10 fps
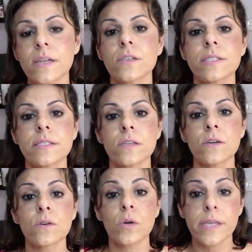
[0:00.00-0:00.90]
There are
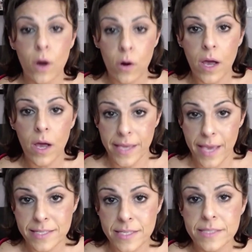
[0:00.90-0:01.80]
still
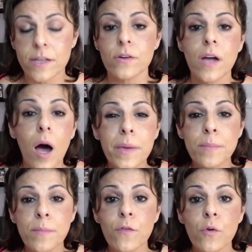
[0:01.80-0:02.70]
cases that are
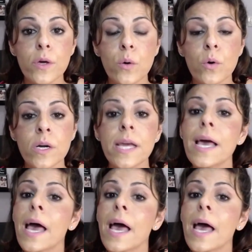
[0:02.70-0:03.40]
coming before the court.